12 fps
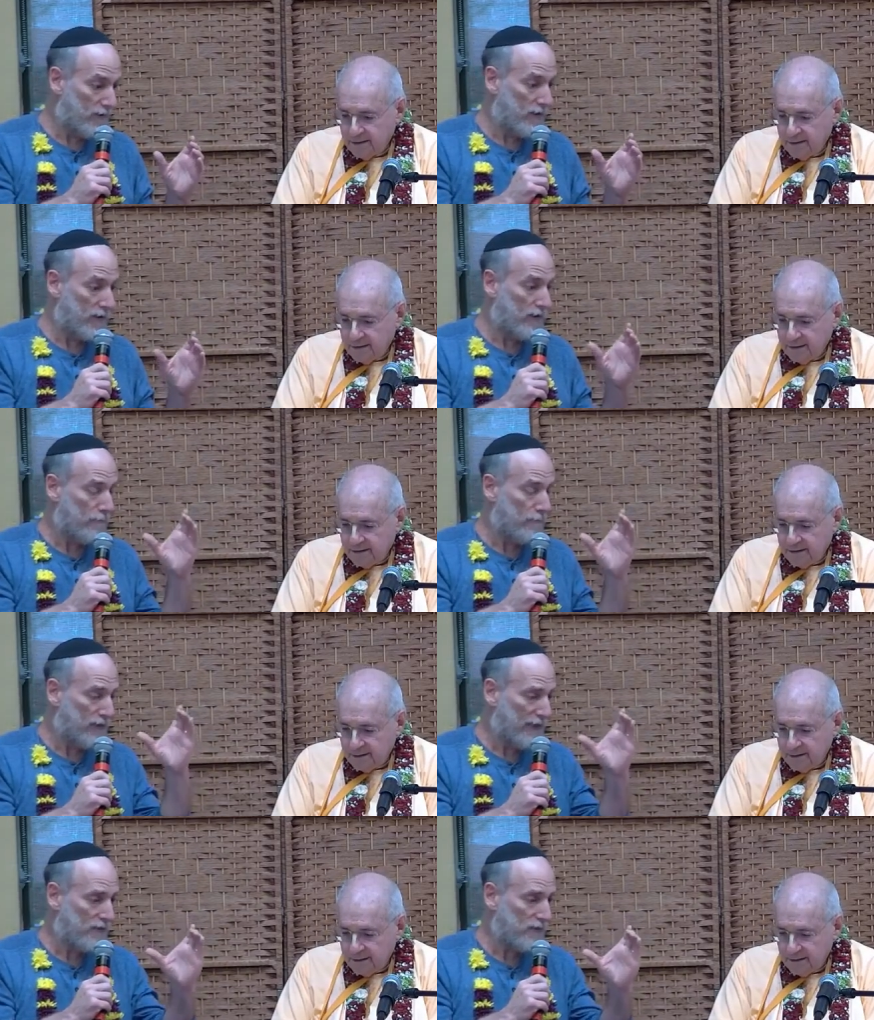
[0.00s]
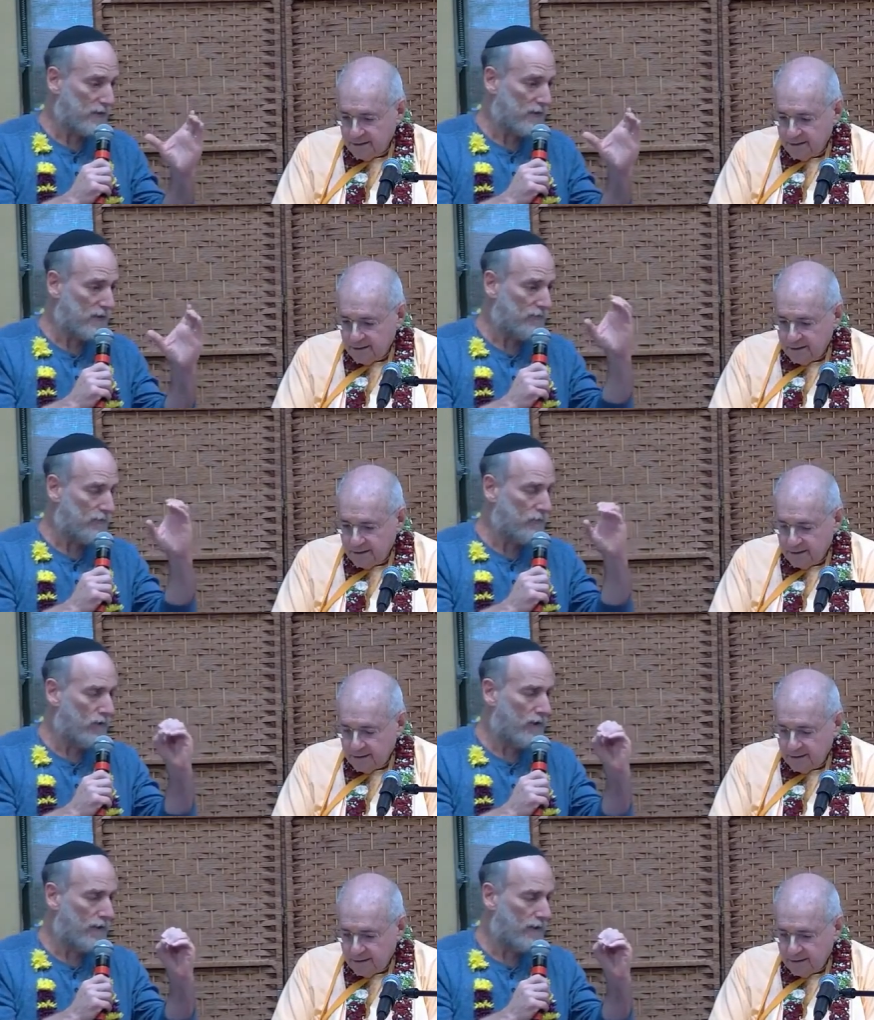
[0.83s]
Speaker 1: is it a complexity of
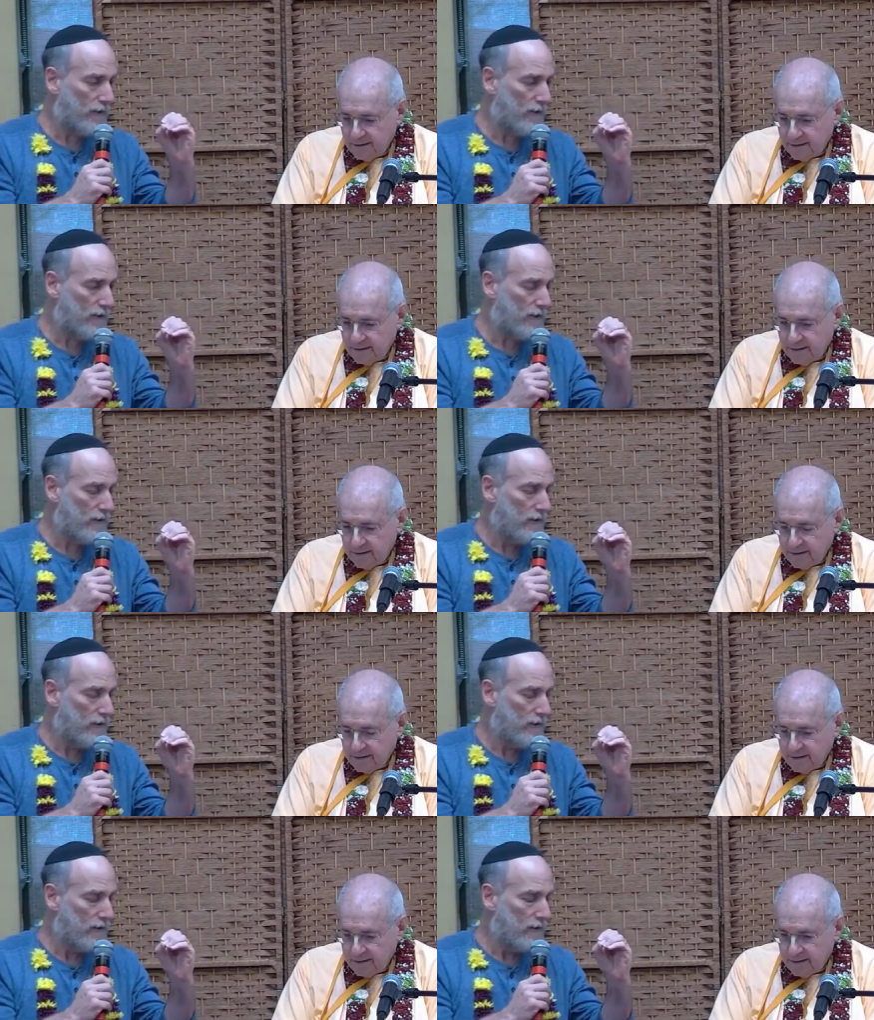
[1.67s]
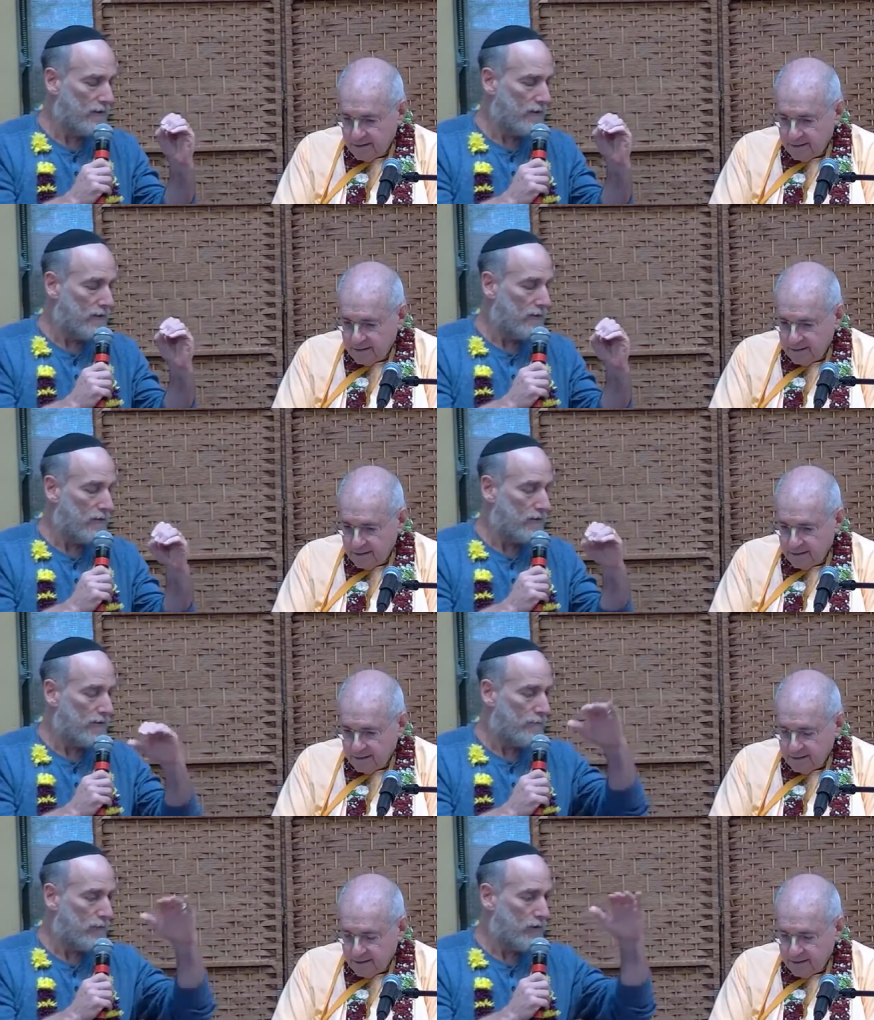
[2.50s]
one
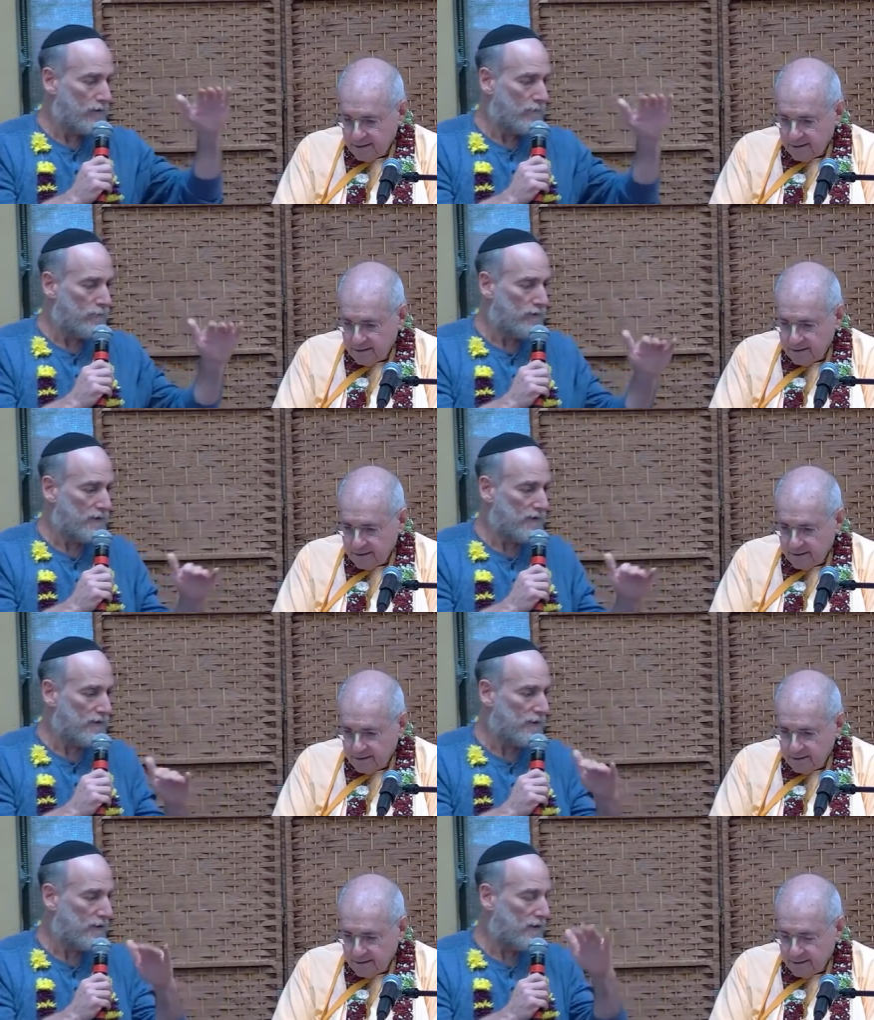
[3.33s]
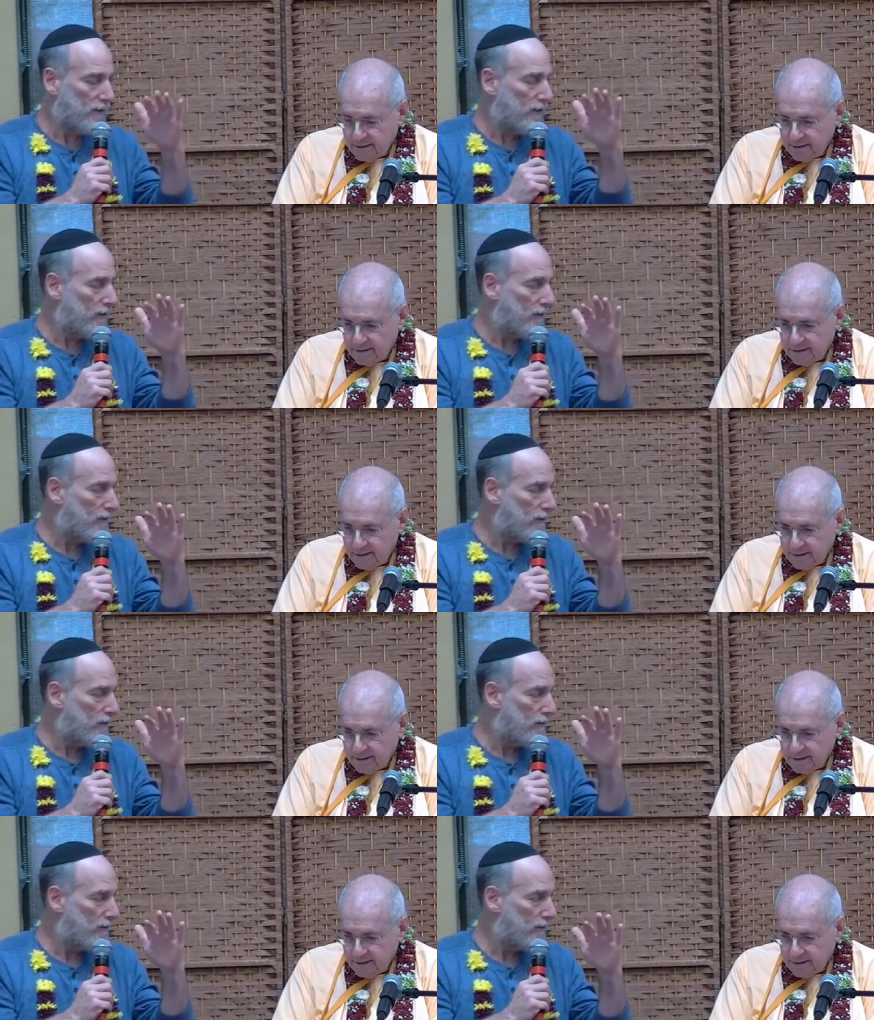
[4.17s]
or a multiplicity
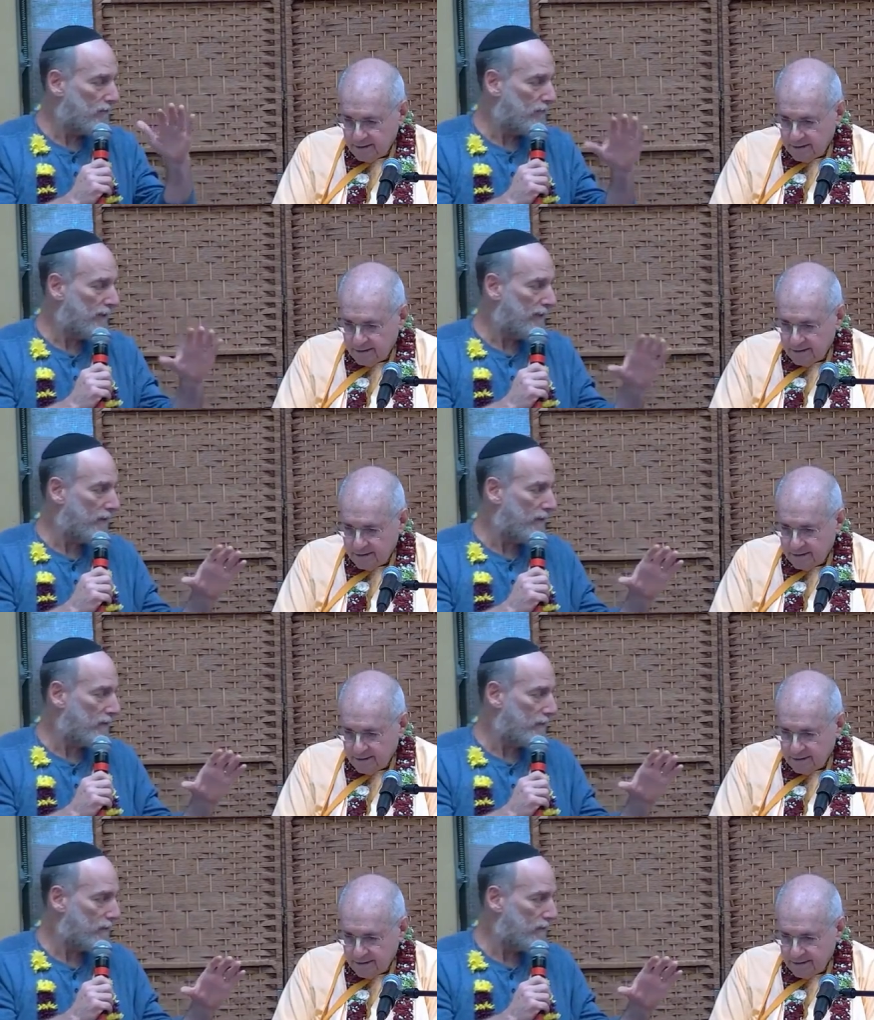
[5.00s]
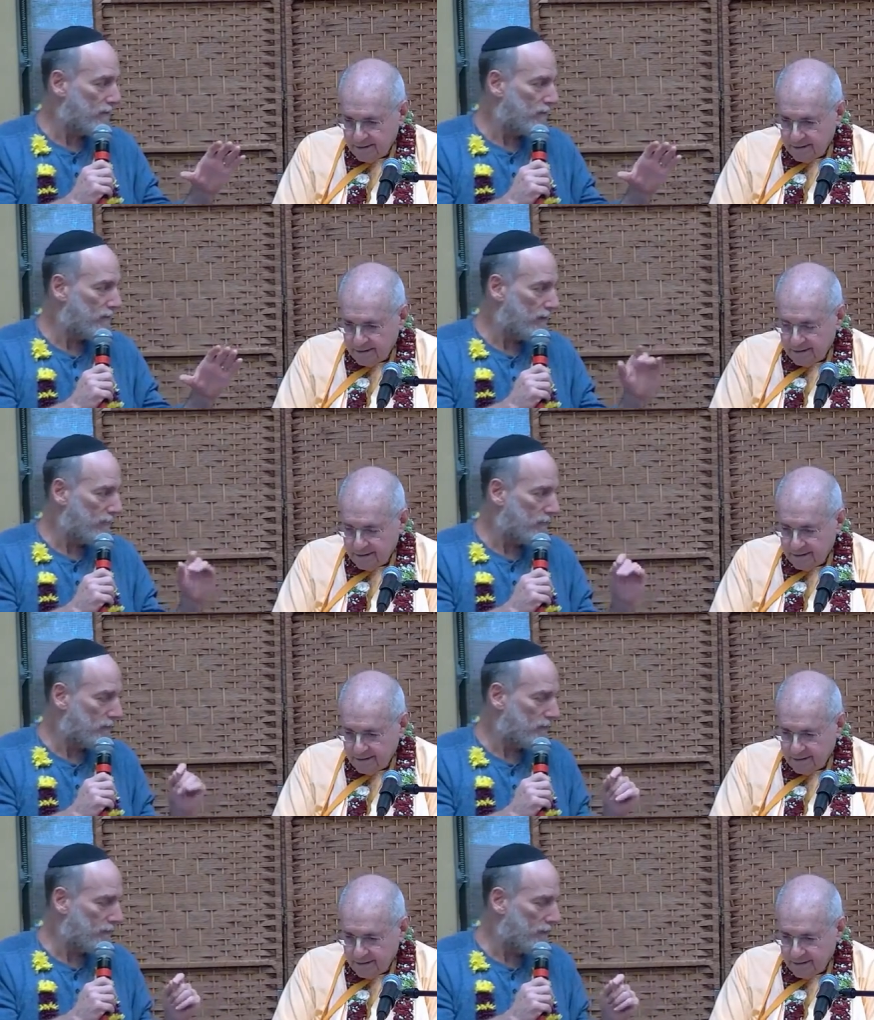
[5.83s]
of many?
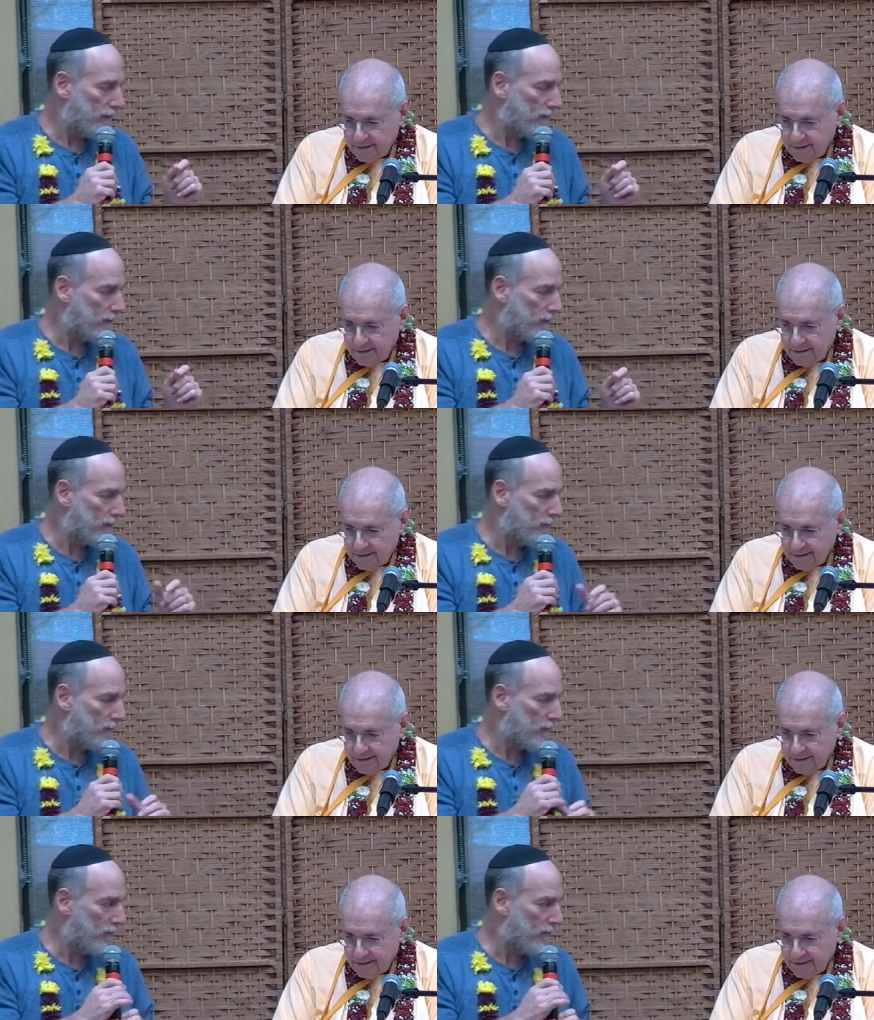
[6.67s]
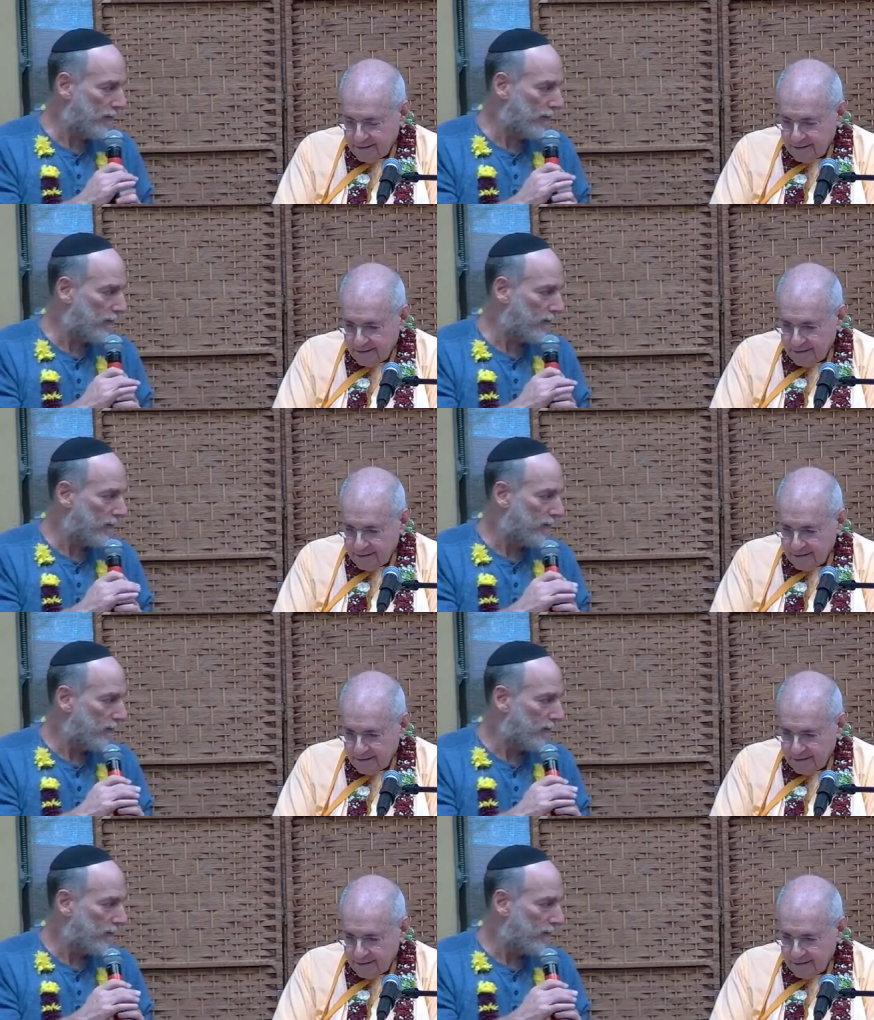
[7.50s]
I'm still not clear on that.